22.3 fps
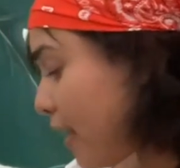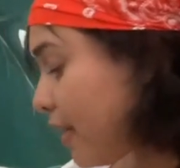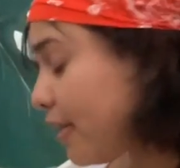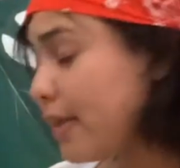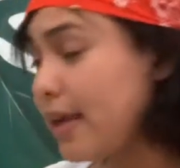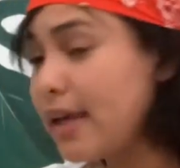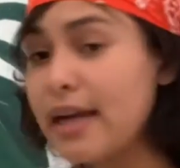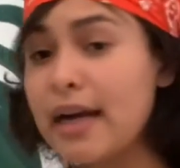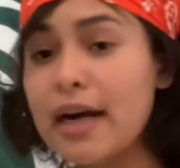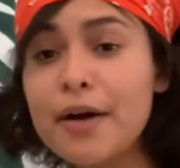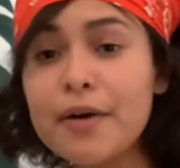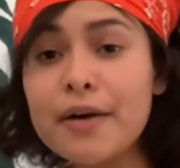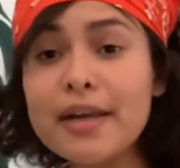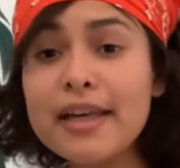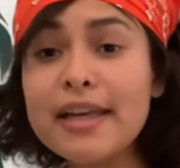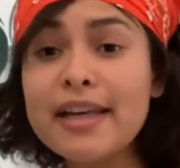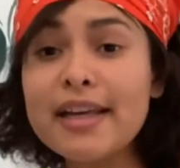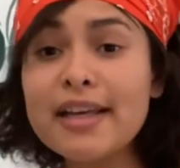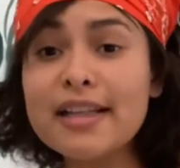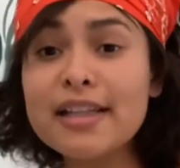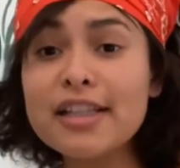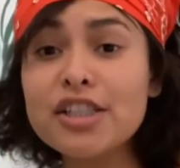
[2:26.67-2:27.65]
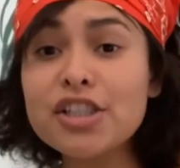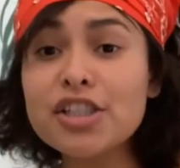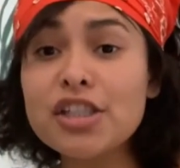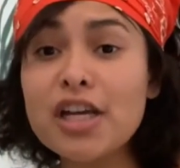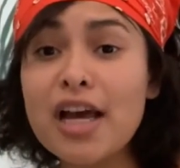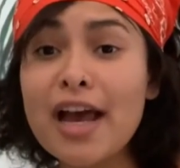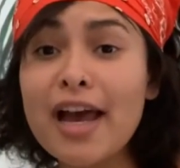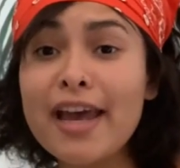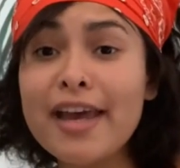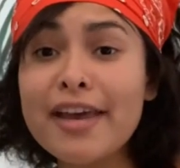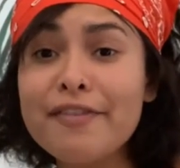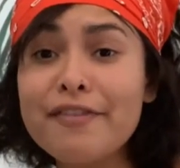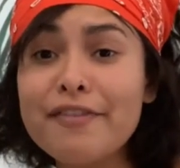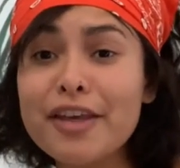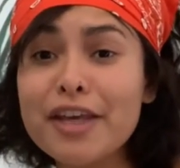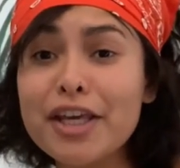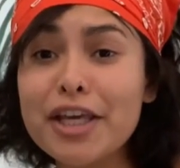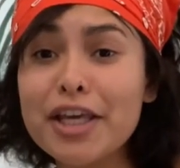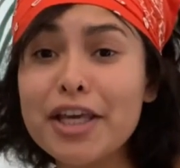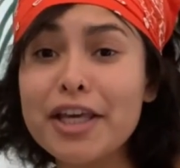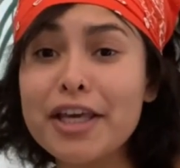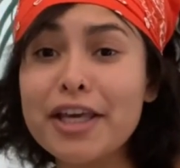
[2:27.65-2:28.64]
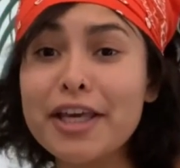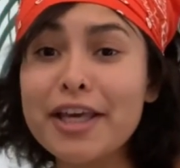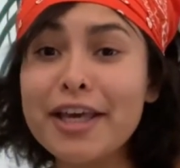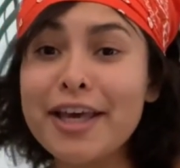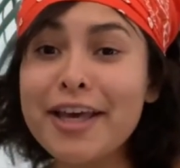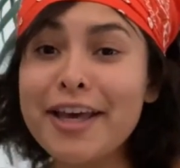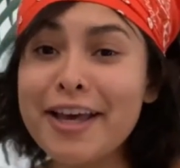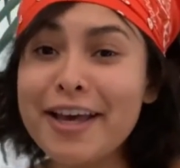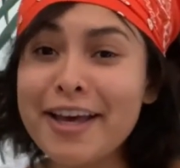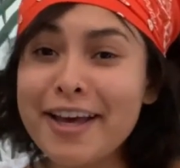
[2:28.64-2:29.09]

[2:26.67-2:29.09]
And then our English ivy.